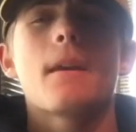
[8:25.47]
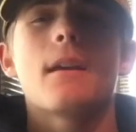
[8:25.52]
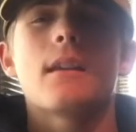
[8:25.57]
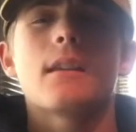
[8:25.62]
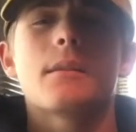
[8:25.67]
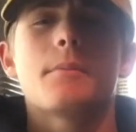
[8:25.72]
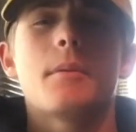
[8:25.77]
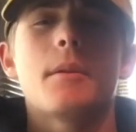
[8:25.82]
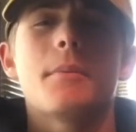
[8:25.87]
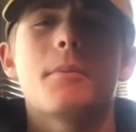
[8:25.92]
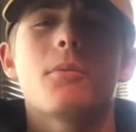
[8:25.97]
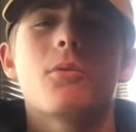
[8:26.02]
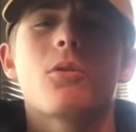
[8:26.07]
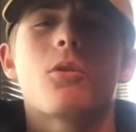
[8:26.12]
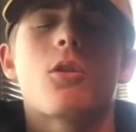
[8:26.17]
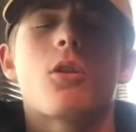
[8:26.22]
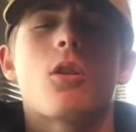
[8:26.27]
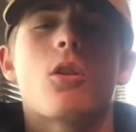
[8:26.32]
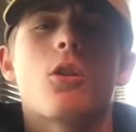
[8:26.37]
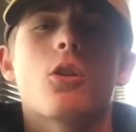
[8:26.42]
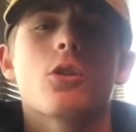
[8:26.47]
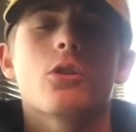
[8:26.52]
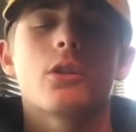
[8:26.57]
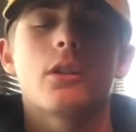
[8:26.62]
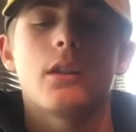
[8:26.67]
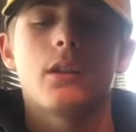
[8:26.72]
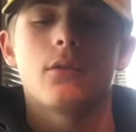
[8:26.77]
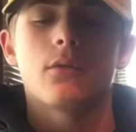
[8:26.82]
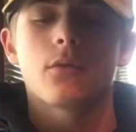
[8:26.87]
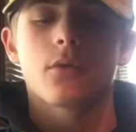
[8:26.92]
is people who aren't
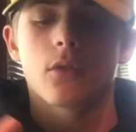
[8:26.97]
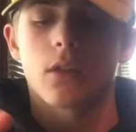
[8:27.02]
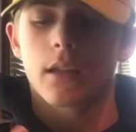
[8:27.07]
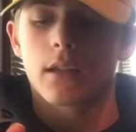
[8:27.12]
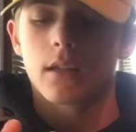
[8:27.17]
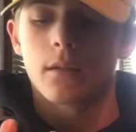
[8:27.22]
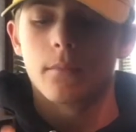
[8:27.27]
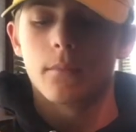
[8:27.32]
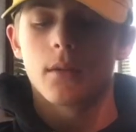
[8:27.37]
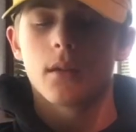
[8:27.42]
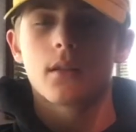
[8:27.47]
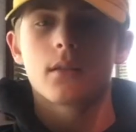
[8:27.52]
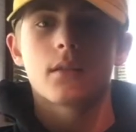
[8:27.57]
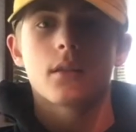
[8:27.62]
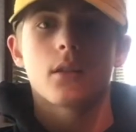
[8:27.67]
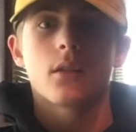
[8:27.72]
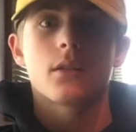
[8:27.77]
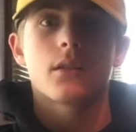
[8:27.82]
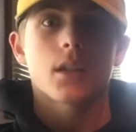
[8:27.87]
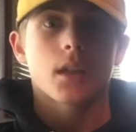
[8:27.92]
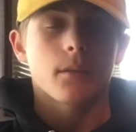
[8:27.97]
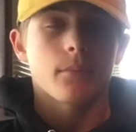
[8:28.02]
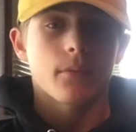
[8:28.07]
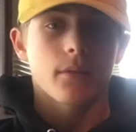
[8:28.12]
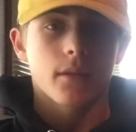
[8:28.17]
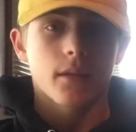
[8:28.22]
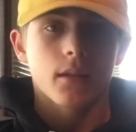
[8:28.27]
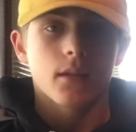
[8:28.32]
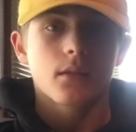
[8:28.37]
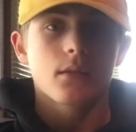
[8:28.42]
in for like the military type
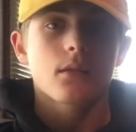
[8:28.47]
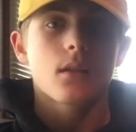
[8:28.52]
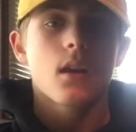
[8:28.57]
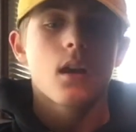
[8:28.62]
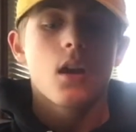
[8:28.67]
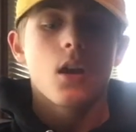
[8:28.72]
things.